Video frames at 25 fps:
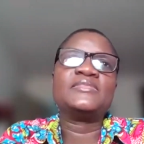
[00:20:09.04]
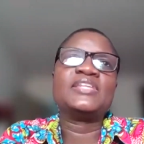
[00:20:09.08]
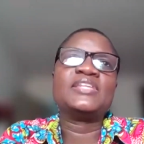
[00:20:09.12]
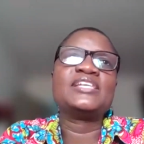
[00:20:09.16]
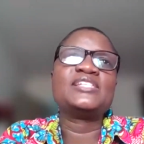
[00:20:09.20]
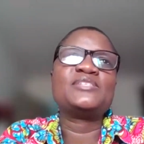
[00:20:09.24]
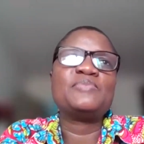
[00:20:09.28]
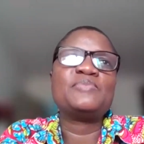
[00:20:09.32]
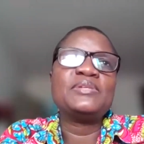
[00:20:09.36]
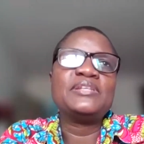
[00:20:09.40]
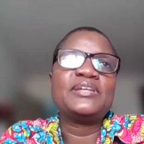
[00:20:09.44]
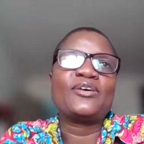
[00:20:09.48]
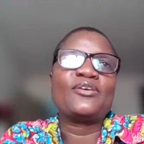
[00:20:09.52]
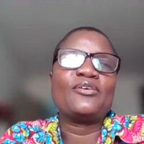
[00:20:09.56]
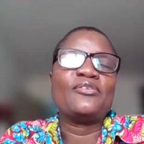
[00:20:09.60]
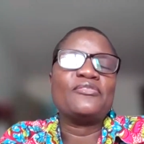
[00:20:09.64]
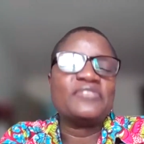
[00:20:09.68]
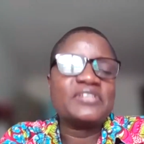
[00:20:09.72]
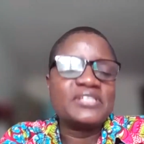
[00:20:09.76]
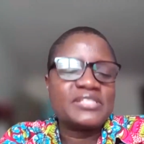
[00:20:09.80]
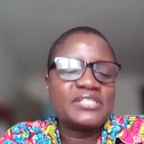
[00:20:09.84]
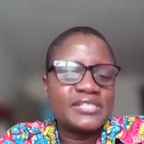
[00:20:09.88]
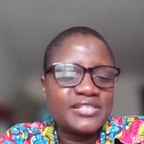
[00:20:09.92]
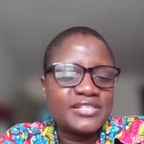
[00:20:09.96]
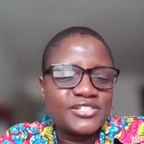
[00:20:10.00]
there's been a
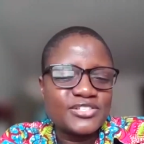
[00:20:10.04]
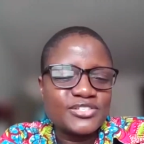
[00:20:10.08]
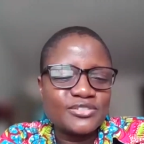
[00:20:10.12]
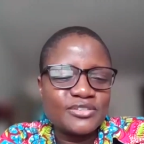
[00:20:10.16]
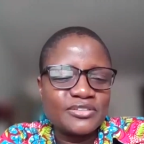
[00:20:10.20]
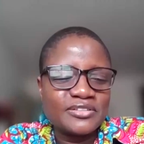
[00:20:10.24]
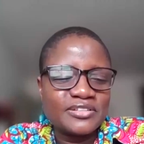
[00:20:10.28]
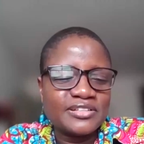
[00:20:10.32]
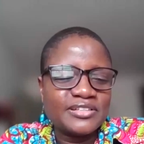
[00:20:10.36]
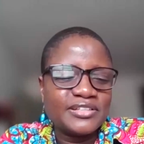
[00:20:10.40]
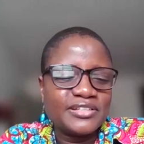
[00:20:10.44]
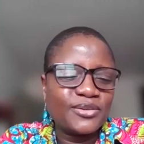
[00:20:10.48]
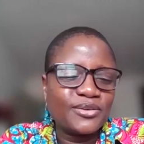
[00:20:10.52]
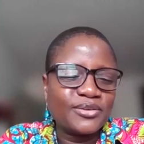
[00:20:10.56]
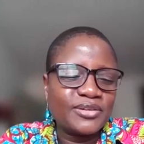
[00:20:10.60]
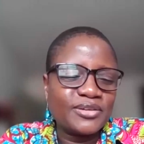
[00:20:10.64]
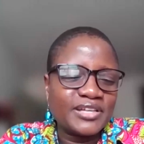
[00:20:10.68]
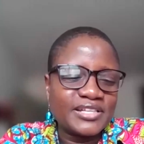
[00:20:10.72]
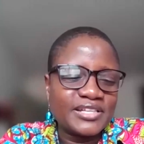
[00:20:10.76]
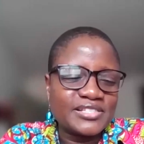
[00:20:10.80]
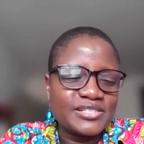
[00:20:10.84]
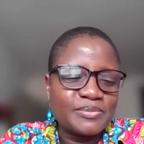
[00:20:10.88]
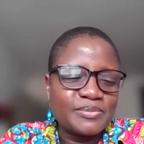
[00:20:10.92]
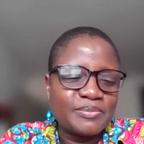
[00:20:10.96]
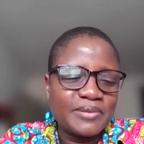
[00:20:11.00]
conversation on the Lego
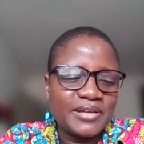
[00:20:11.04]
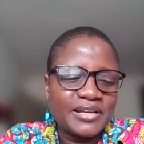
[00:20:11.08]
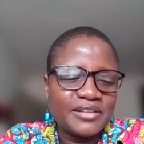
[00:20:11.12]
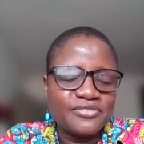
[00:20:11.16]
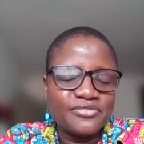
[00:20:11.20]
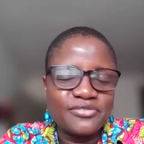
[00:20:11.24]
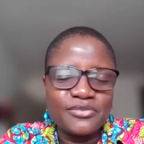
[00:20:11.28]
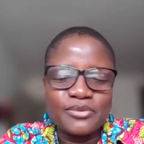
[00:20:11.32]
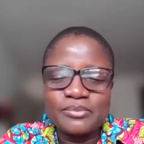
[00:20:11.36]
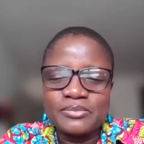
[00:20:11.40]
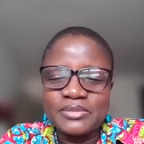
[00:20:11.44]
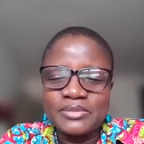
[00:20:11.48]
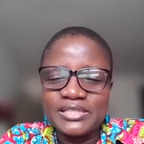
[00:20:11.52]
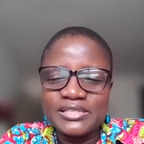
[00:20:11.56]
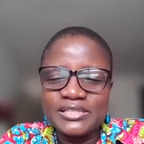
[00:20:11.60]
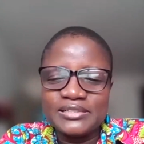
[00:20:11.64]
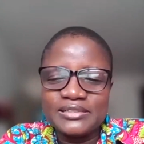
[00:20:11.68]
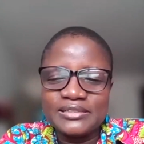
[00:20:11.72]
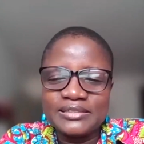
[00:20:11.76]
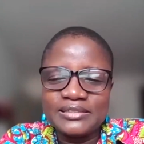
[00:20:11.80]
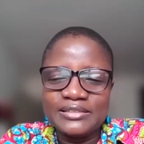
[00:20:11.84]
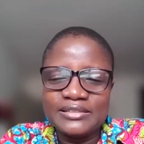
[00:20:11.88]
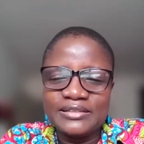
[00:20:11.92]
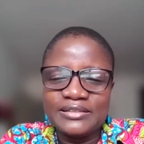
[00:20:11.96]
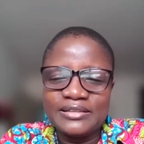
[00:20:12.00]
Knights platform
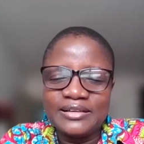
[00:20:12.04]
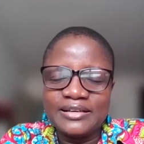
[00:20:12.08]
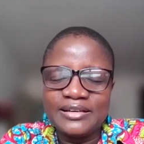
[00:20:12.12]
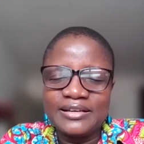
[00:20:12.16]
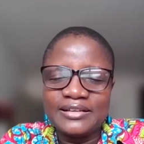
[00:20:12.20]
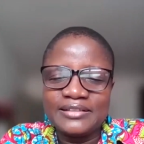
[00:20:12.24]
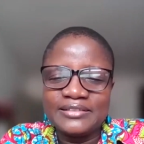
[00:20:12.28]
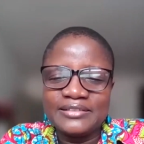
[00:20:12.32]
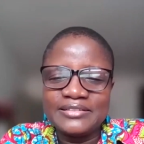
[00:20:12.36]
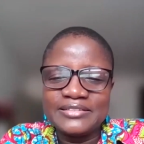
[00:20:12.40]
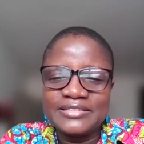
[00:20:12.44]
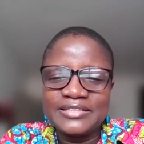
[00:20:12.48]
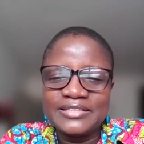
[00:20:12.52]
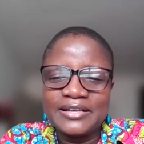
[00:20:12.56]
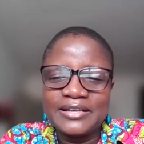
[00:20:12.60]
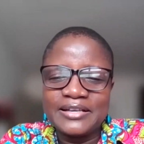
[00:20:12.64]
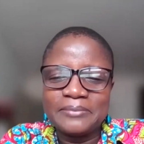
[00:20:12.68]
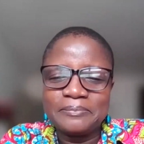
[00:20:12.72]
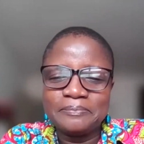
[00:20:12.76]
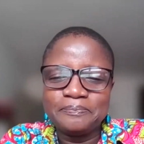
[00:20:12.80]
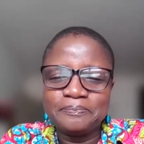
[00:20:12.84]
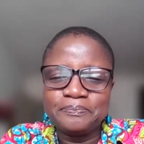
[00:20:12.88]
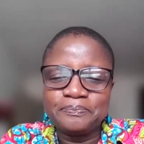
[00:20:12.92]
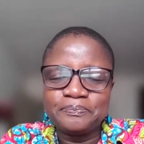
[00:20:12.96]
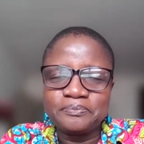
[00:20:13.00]
lately, and
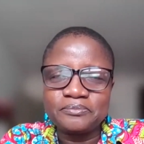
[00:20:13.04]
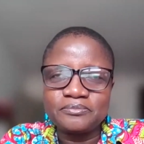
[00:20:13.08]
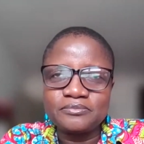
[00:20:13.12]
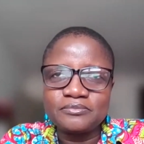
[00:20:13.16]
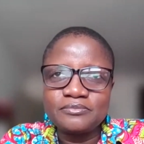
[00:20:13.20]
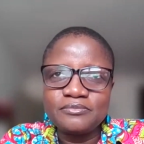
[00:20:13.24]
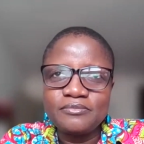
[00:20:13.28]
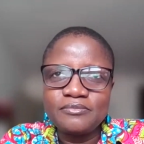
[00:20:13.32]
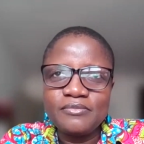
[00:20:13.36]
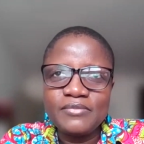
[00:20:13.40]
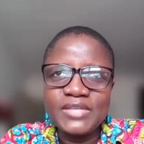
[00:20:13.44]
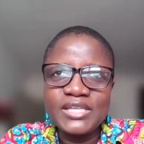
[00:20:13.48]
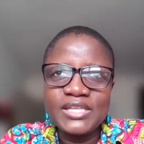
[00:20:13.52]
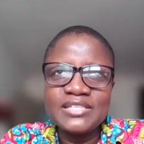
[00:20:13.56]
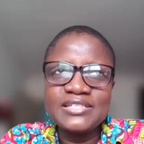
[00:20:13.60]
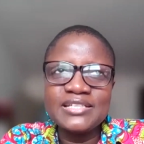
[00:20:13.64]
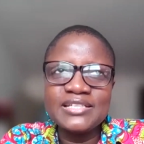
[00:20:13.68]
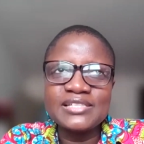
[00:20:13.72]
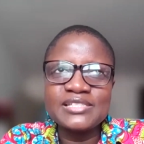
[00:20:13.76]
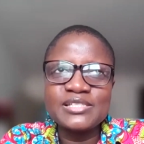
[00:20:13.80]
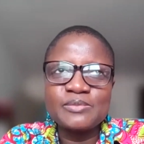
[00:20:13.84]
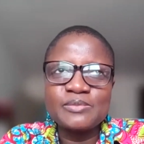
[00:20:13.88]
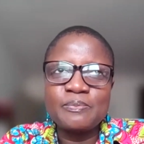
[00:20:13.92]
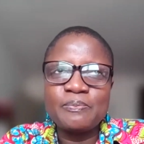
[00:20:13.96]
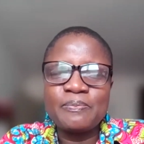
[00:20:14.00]
um,
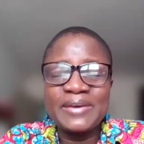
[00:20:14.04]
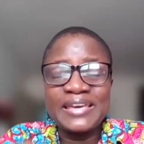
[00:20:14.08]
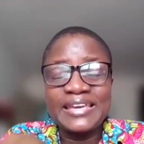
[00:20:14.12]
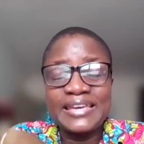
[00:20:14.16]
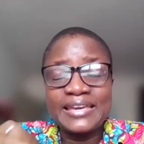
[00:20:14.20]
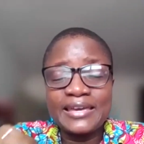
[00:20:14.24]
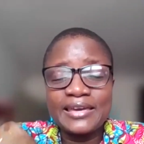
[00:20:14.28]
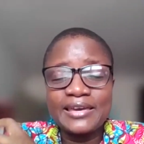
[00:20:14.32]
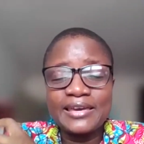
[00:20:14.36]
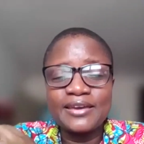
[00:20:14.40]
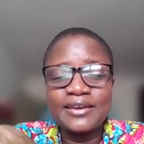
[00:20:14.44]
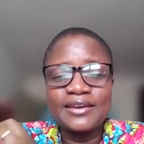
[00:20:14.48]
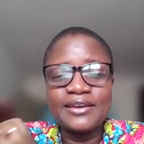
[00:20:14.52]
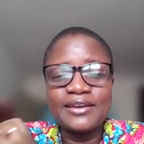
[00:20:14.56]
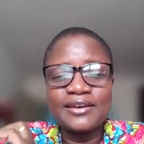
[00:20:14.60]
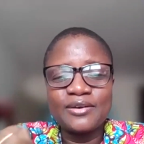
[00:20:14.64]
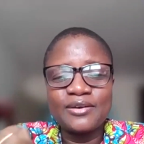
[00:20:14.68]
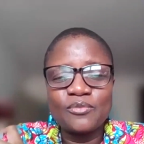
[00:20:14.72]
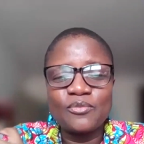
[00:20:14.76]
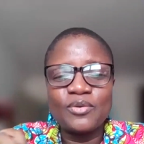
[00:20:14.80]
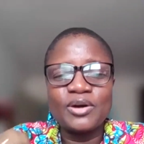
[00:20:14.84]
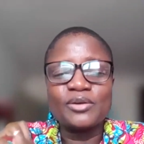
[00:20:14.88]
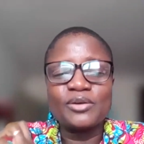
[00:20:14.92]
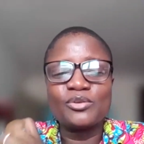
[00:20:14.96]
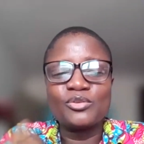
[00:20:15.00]
just picking
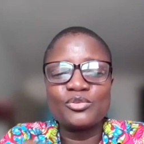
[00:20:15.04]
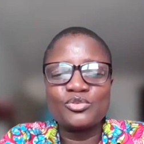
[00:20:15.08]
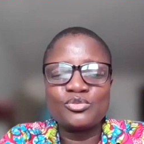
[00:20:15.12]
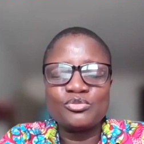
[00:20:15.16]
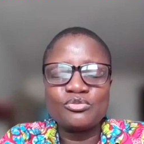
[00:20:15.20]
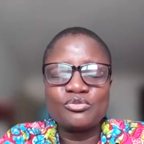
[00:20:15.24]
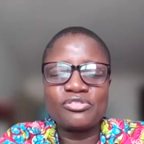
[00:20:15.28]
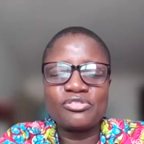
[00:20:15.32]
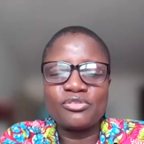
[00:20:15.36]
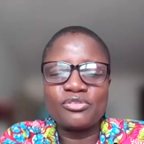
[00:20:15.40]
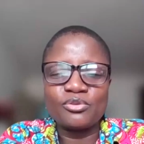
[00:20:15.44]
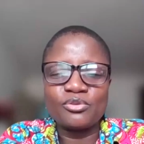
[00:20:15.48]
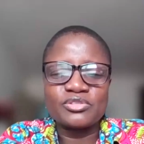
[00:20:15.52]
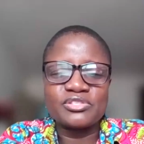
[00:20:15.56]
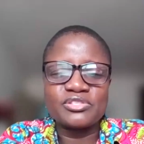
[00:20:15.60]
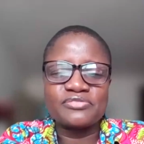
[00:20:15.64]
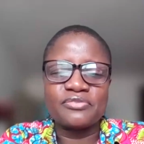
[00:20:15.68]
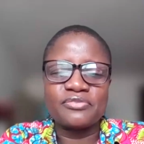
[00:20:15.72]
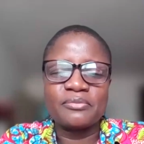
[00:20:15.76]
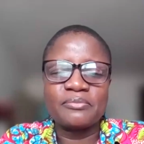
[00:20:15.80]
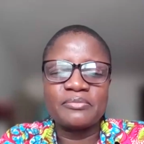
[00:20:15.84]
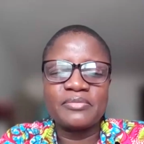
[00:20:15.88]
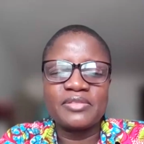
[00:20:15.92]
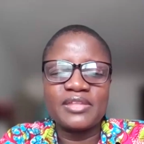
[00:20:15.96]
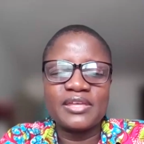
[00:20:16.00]
one or two thoughts
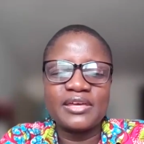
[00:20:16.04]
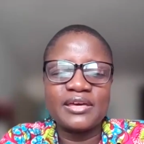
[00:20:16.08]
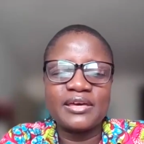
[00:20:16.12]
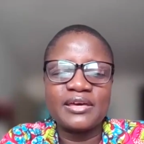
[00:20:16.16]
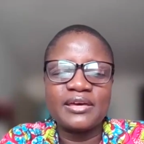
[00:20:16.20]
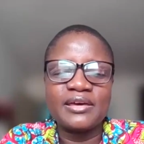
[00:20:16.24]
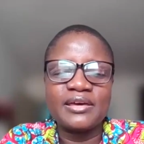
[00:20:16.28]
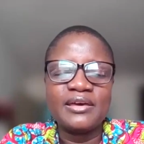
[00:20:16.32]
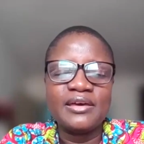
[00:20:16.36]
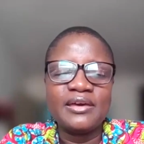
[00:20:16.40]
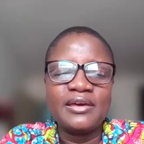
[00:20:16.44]
from there.